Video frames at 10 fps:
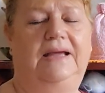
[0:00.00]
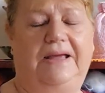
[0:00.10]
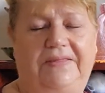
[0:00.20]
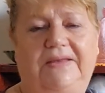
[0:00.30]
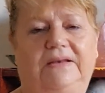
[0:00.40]

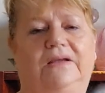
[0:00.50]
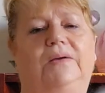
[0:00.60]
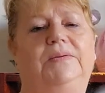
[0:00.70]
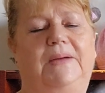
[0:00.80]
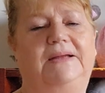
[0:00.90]
and then
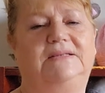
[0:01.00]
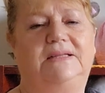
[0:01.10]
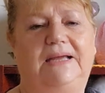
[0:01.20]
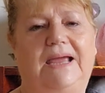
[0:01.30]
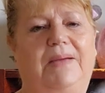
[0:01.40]
go back to
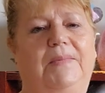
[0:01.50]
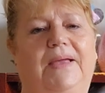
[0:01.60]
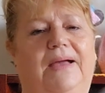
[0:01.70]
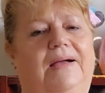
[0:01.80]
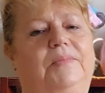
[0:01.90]
the
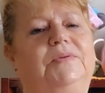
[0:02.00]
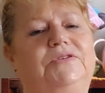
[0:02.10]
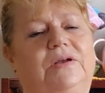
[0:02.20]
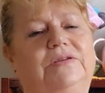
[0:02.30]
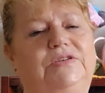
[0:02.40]
MCAL. But
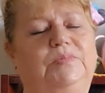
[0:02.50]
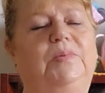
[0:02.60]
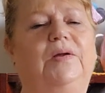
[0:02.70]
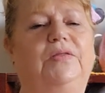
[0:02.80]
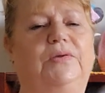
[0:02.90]
trying to do
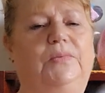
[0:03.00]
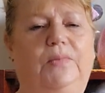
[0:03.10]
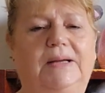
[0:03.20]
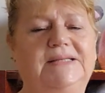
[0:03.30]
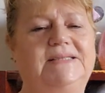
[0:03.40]
both at
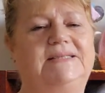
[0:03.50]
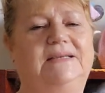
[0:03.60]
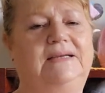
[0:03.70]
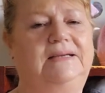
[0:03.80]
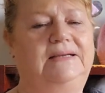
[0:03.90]
once
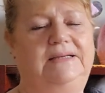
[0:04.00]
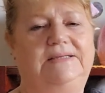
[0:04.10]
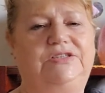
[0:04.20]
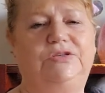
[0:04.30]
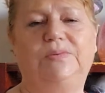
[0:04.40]

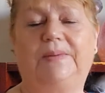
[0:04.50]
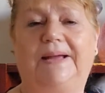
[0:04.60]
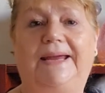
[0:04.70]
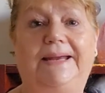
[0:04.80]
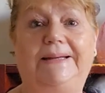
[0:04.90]
is doing my
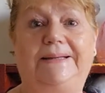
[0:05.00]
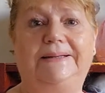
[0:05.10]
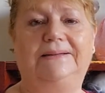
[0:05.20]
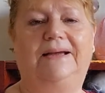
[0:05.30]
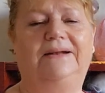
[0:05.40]
head
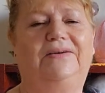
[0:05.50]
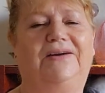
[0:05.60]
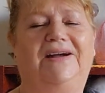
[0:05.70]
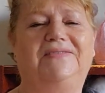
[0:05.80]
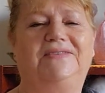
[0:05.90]
in. And
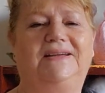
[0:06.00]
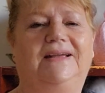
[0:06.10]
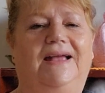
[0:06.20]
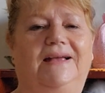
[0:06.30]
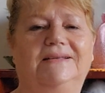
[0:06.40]

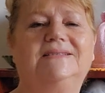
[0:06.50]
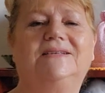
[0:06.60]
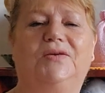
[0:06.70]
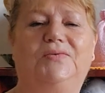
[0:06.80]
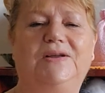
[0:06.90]
crafting, as
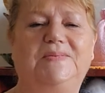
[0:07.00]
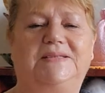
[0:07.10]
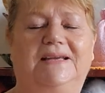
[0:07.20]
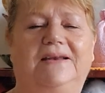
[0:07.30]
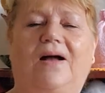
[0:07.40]
Reeve
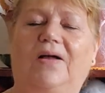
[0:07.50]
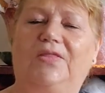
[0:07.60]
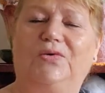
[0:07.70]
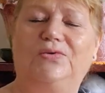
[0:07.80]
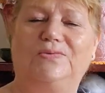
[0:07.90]
said, I
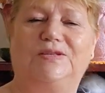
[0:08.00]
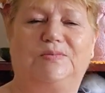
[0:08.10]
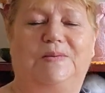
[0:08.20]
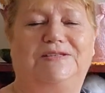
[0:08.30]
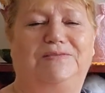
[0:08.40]
thought it was
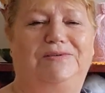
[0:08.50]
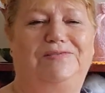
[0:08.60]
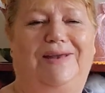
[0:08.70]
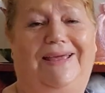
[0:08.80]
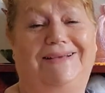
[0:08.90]
supposed to be
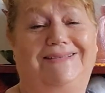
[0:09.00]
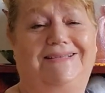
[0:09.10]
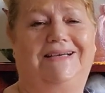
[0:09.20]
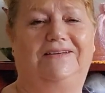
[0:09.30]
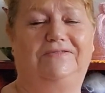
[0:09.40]

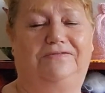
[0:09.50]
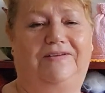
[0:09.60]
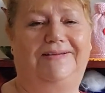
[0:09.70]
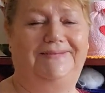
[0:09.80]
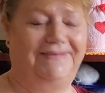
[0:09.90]
relaxing and
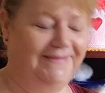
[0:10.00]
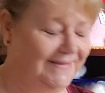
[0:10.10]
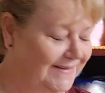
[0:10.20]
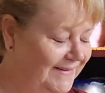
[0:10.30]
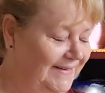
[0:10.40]
fun.
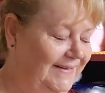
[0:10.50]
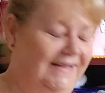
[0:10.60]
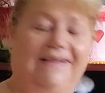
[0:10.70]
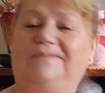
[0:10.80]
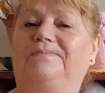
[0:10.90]

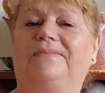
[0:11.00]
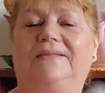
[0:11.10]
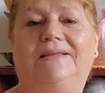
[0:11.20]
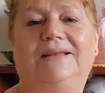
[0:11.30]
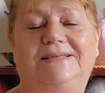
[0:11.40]

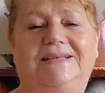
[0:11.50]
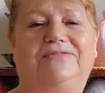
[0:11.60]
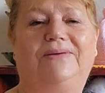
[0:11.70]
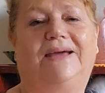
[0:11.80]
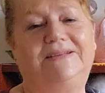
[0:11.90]
He said
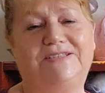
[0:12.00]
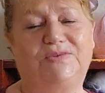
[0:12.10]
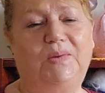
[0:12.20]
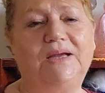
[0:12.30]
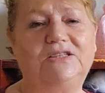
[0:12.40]
if we had a
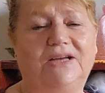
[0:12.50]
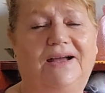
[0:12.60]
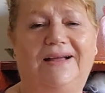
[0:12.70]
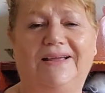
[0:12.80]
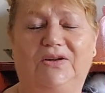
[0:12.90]
swear
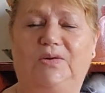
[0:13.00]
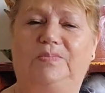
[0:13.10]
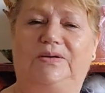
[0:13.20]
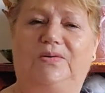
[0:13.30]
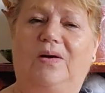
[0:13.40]
jar, it could
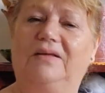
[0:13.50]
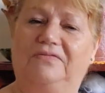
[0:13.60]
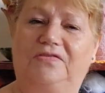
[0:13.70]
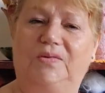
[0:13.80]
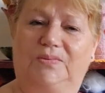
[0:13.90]
be quite
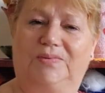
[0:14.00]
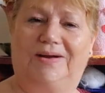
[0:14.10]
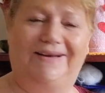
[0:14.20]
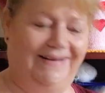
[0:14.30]
full right